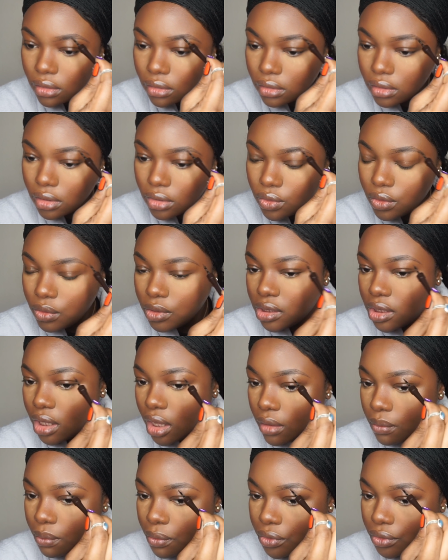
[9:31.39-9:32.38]
This will stay
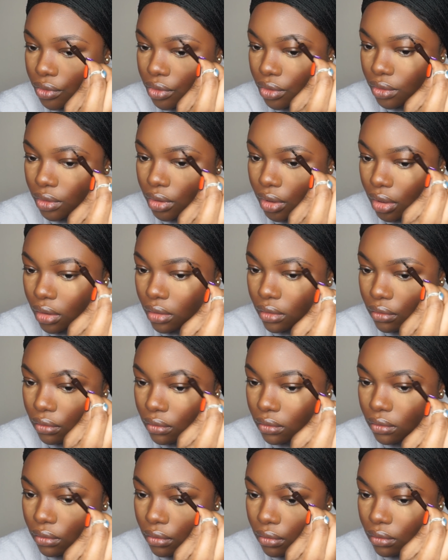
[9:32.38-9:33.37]
in put all day.
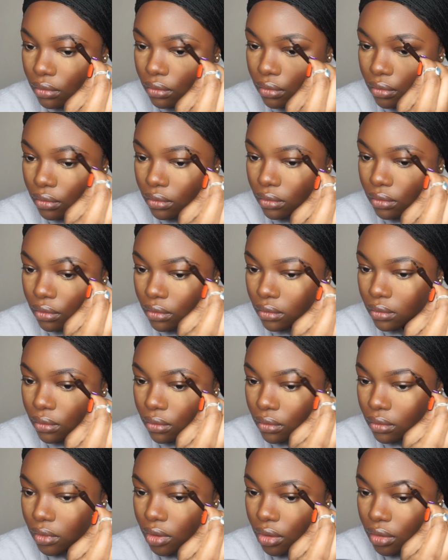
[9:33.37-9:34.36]

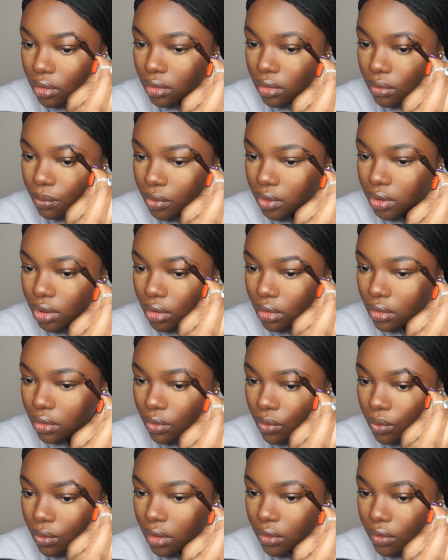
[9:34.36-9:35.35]
This is pretty
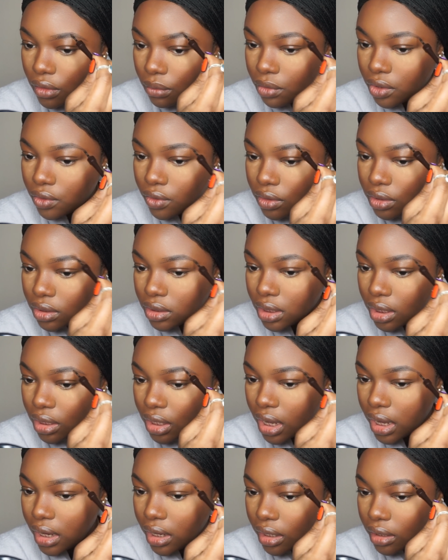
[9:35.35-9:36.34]
long wearing because it's an
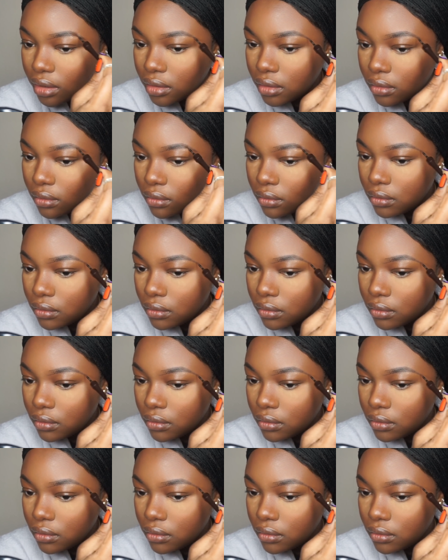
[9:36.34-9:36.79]
eyeliner.